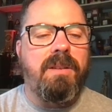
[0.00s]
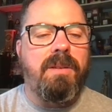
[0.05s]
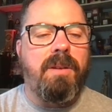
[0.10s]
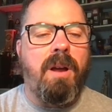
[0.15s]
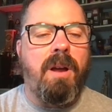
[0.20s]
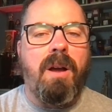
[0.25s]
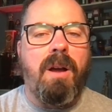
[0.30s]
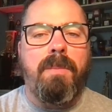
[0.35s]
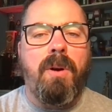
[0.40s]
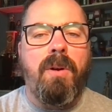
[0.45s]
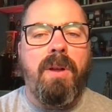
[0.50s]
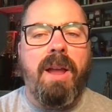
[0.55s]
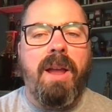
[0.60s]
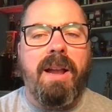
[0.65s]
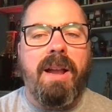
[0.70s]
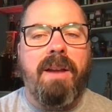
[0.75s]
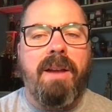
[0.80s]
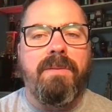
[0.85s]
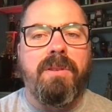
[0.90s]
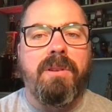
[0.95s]
MOIAC
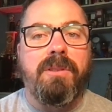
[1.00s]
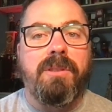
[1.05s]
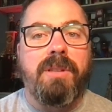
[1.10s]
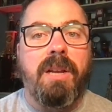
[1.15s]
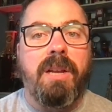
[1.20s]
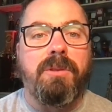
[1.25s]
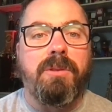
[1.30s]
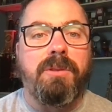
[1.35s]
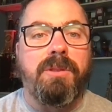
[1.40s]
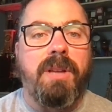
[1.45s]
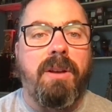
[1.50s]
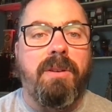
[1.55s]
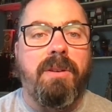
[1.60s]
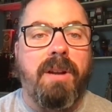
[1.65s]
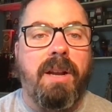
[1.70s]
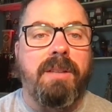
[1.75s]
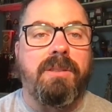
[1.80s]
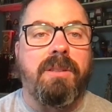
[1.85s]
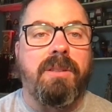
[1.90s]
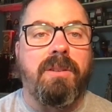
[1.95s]
have their schedules out
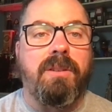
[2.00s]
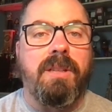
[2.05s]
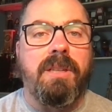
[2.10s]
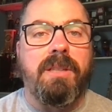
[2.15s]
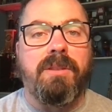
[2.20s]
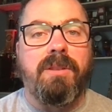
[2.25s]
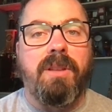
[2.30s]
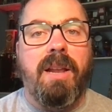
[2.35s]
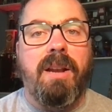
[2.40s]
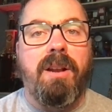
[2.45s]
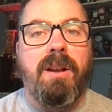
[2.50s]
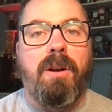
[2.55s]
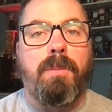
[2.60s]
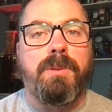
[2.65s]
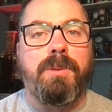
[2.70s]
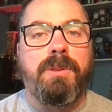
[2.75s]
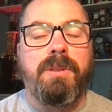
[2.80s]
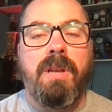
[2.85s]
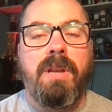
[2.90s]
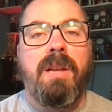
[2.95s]
nice and early. So that
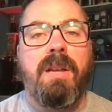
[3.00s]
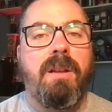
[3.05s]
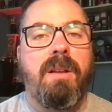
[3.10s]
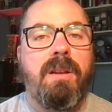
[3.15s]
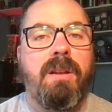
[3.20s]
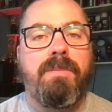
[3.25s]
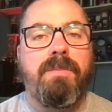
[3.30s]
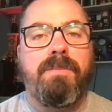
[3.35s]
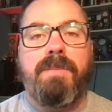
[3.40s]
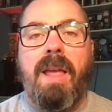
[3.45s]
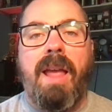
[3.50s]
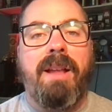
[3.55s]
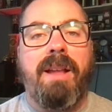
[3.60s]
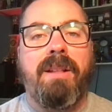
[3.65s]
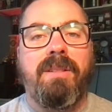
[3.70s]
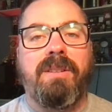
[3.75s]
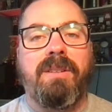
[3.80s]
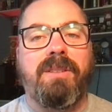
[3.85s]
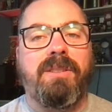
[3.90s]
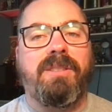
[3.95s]
helps
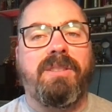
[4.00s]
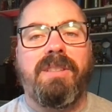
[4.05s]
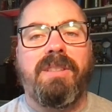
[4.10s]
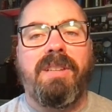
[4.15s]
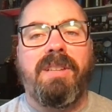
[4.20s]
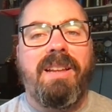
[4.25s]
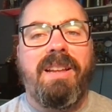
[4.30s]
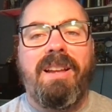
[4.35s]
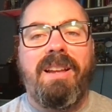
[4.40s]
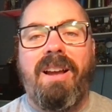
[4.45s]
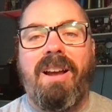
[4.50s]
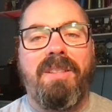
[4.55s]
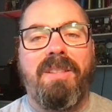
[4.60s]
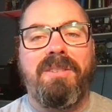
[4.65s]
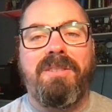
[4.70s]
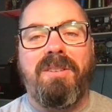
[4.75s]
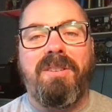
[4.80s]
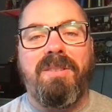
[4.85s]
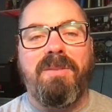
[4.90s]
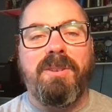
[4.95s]
anglers, other
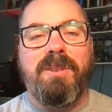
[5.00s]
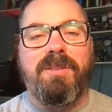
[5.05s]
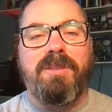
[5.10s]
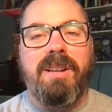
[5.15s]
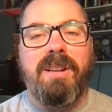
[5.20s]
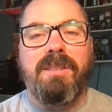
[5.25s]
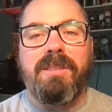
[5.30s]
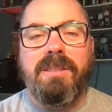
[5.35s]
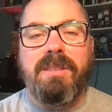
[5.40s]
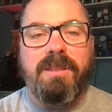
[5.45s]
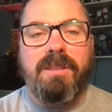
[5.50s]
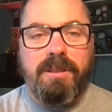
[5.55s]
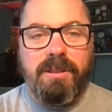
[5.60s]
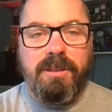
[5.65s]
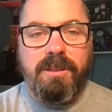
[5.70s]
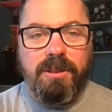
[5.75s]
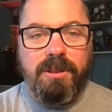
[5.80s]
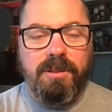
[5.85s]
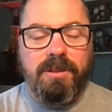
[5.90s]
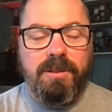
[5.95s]
tournament trails. It's
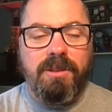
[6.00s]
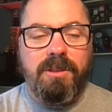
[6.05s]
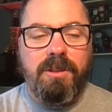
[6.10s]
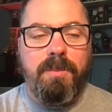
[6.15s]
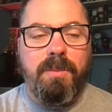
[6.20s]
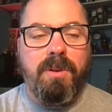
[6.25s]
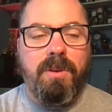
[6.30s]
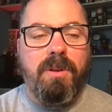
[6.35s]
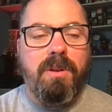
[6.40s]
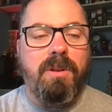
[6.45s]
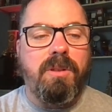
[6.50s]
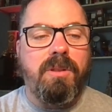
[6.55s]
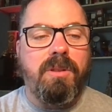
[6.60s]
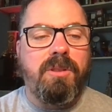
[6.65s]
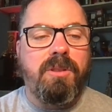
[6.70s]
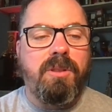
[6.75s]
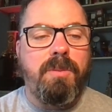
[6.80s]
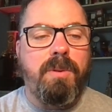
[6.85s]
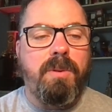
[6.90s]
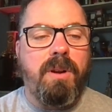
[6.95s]
just super,
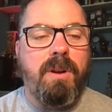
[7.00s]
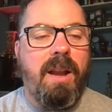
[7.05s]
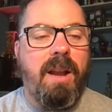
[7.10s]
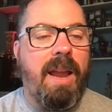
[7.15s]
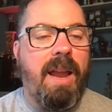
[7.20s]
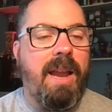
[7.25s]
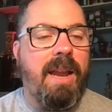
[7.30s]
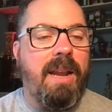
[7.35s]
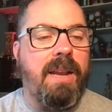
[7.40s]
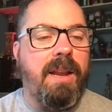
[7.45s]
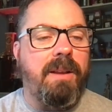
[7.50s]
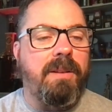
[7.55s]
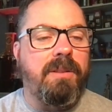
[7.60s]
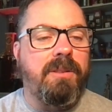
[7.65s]
super handy.